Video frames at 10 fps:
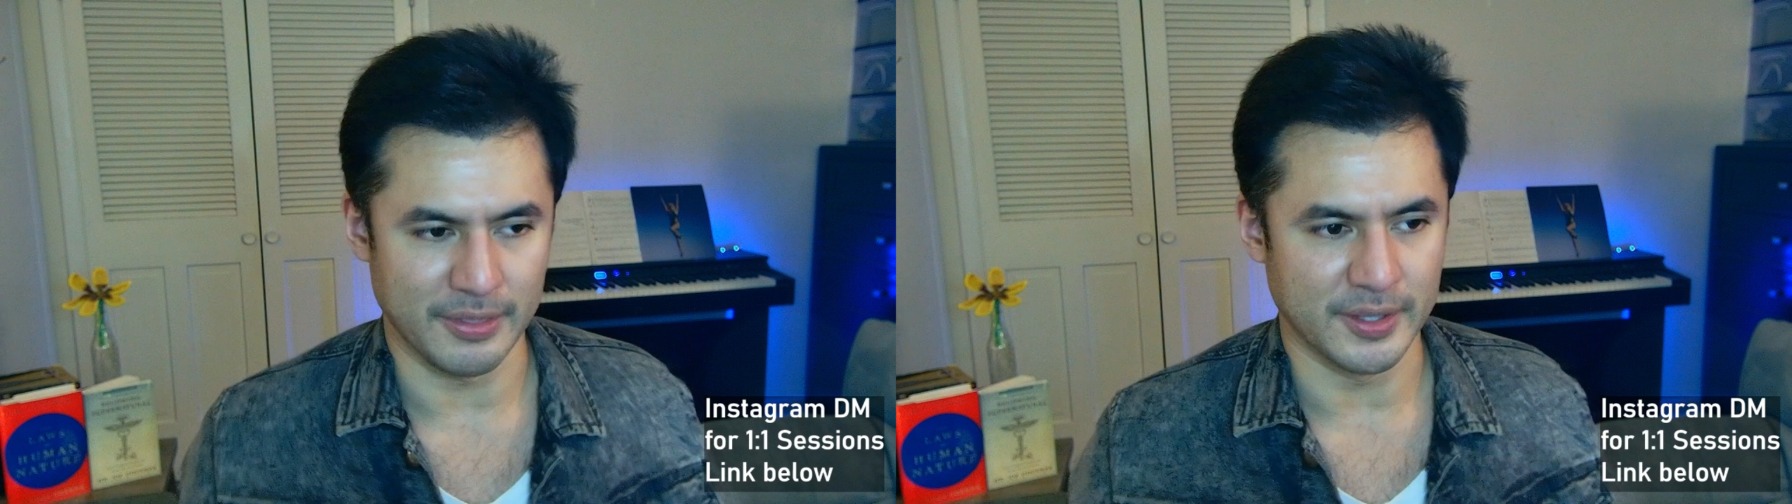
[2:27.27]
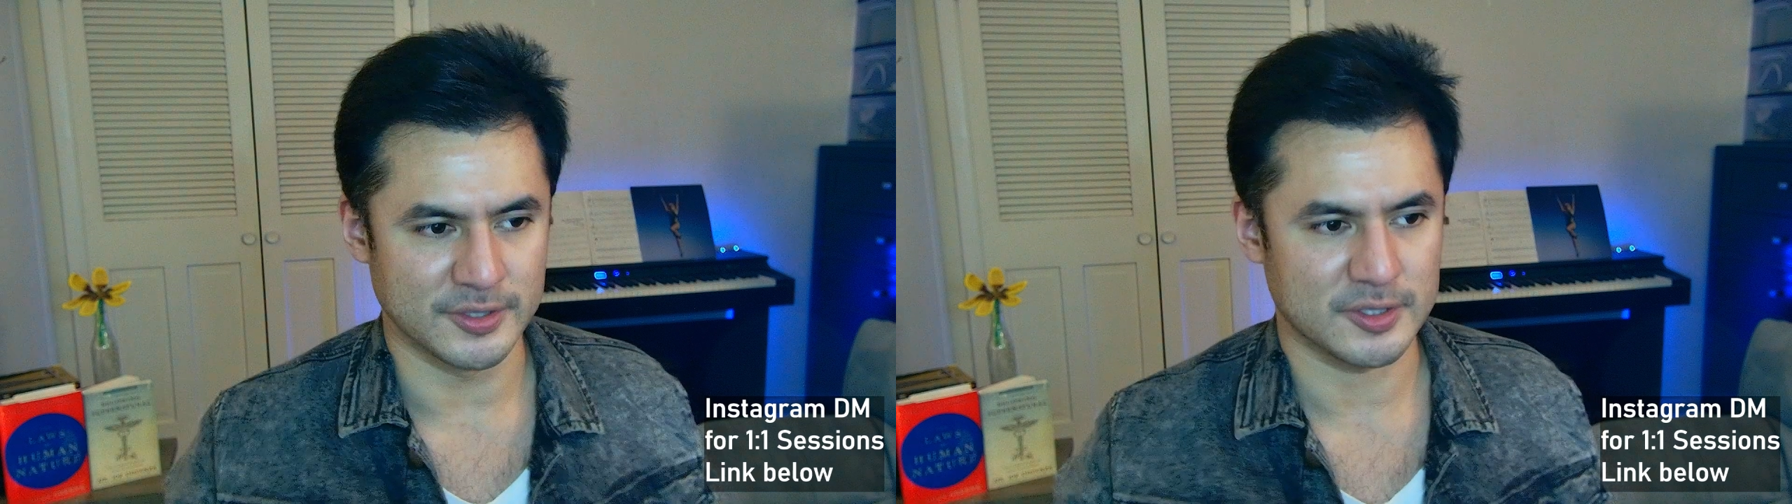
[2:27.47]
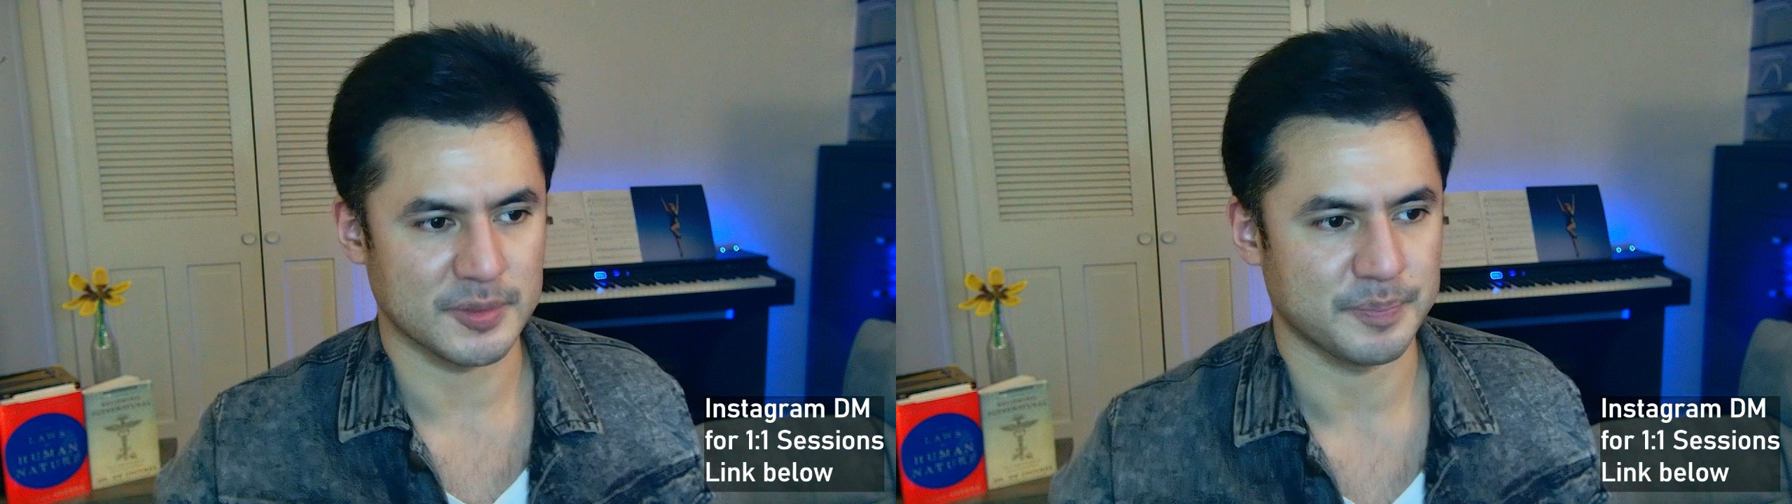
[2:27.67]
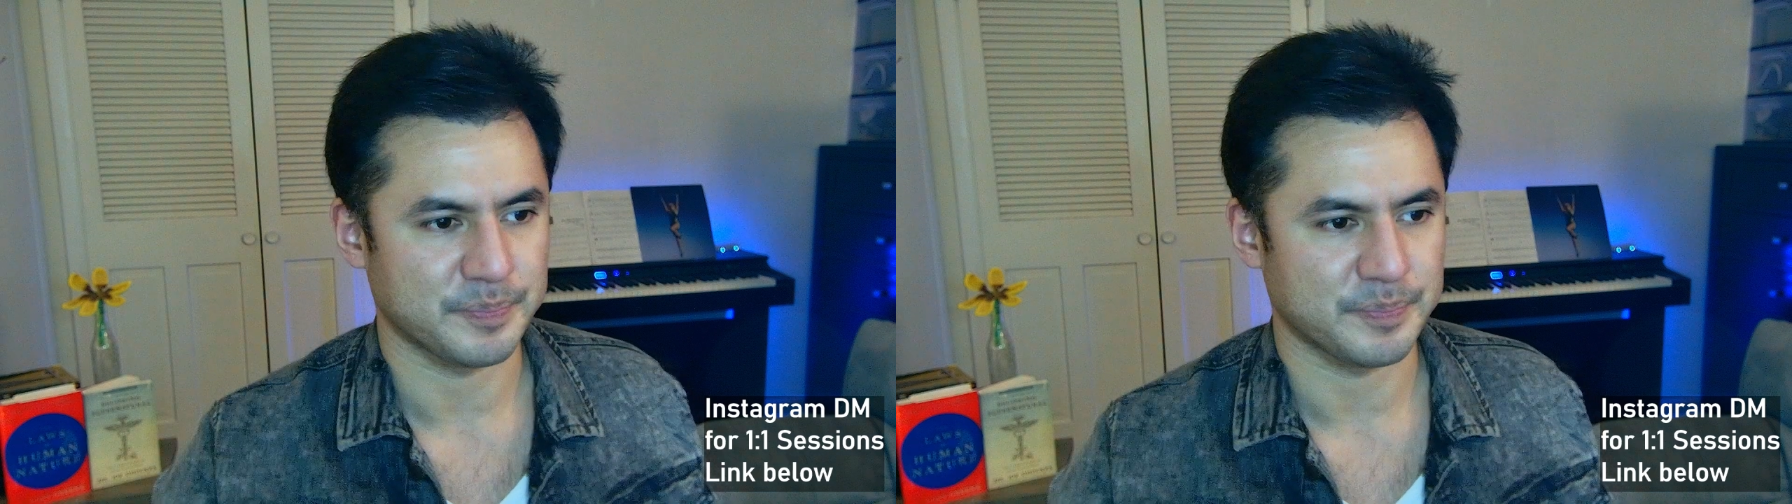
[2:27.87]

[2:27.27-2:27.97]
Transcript: this.